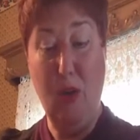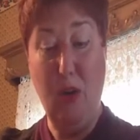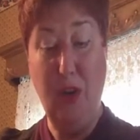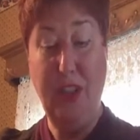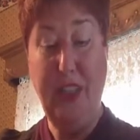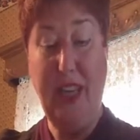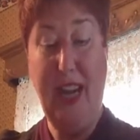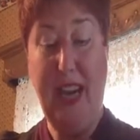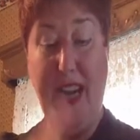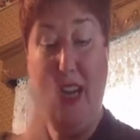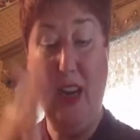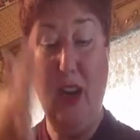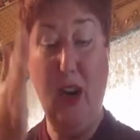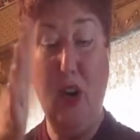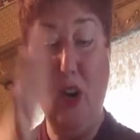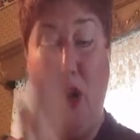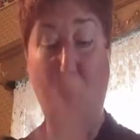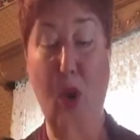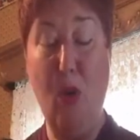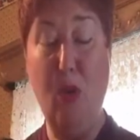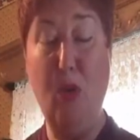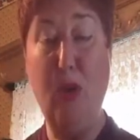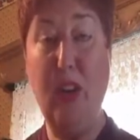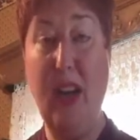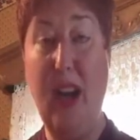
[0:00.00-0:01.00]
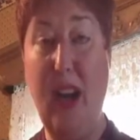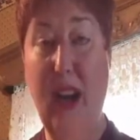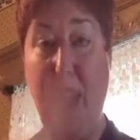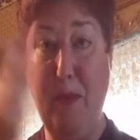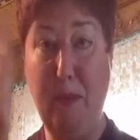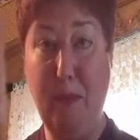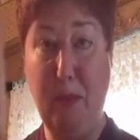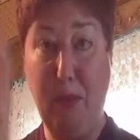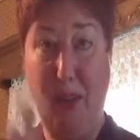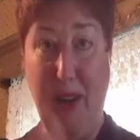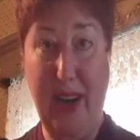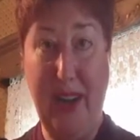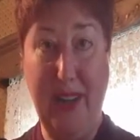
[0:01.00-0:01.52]
or take a cold
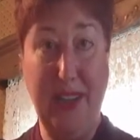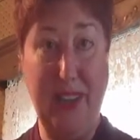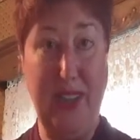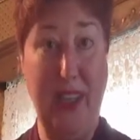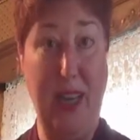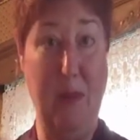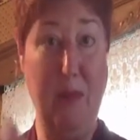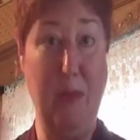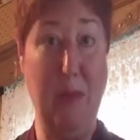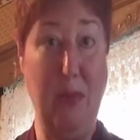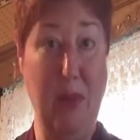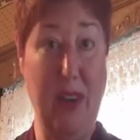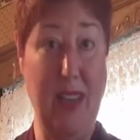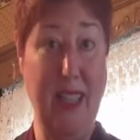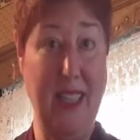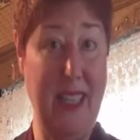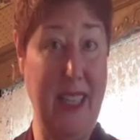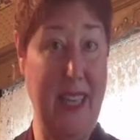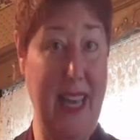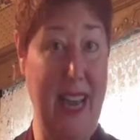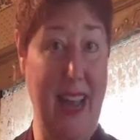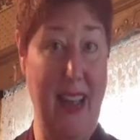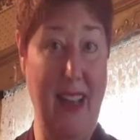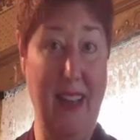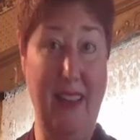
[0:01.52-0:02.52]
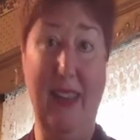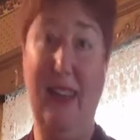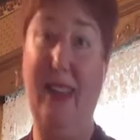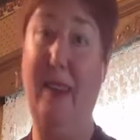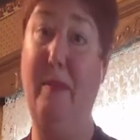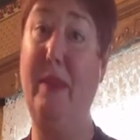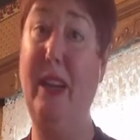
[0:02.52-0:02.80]
compress and press it out.